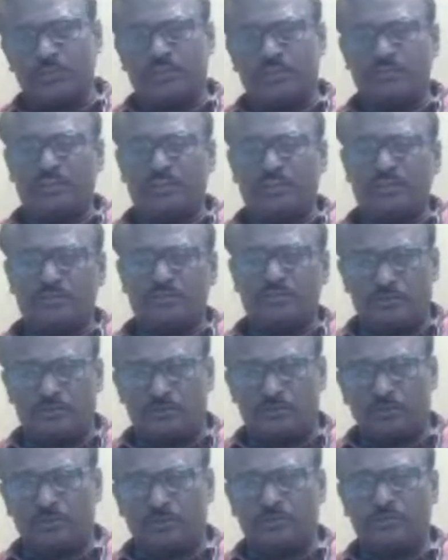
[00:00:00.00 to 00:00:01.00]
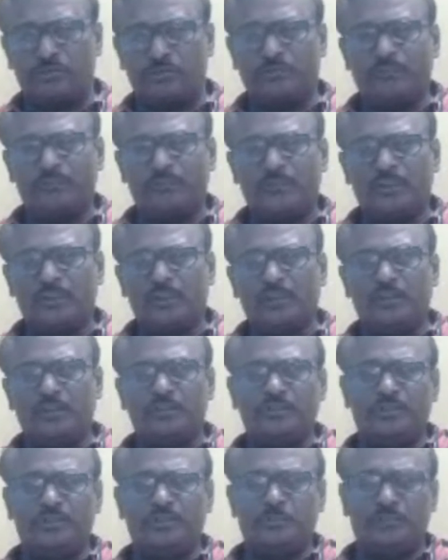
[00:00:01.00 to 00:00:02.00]
Sessions Court,
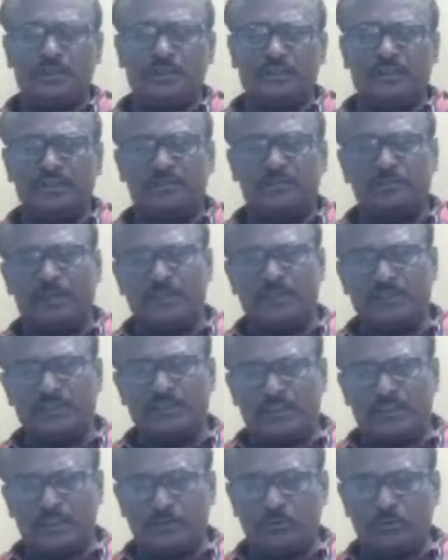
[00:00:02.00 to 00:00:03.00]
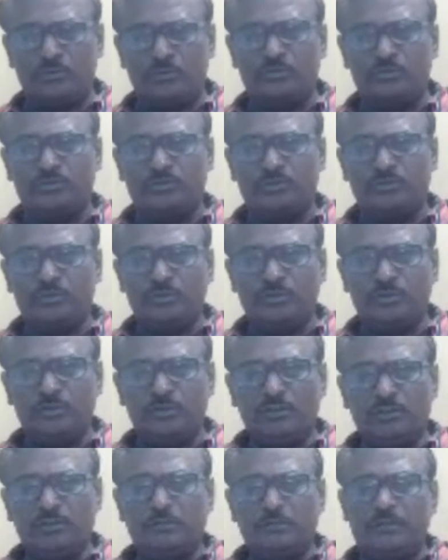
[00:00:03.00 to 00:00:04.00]
this magistrate courts,
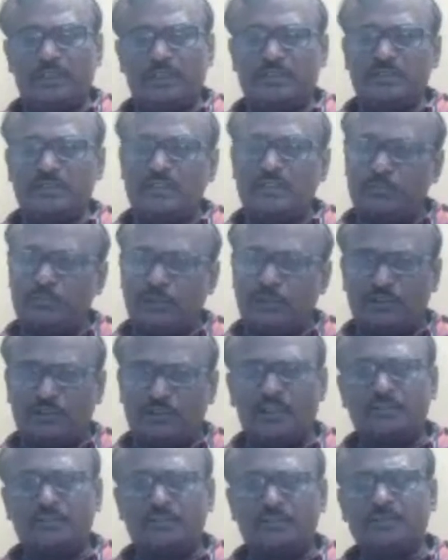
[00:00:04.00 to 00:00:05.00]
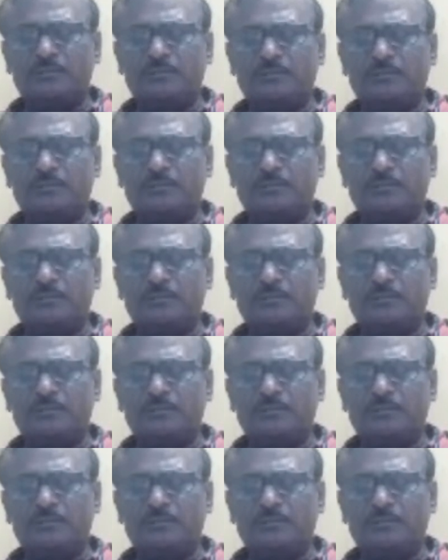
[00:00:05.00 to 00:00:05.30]
magistrate first class, magistrate